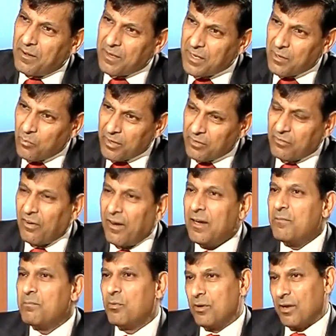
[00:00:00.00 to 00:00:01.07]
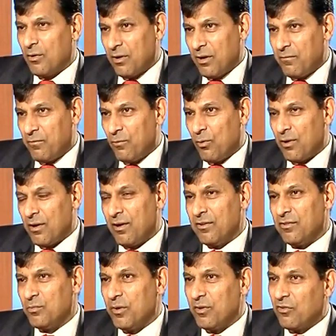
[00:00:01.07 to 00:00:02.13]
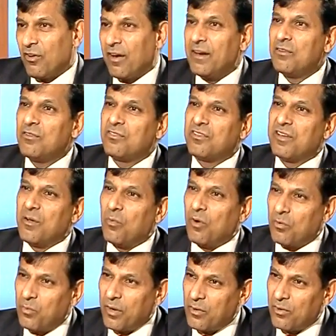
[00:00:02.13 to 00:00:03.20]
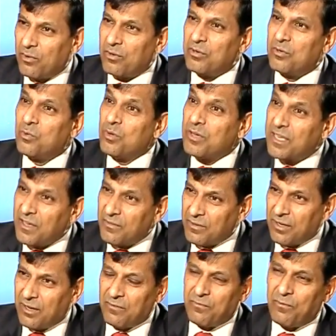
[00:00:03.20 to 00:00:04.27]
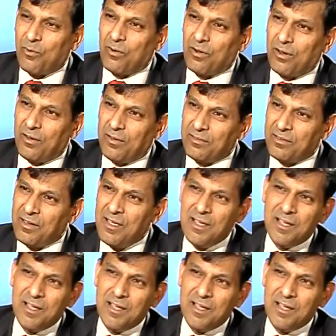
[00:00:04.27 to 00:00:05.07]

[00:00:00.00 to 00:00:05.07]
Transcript: we're trying to put out our forecasts. We're trying to say what we're going to do given our forecasts.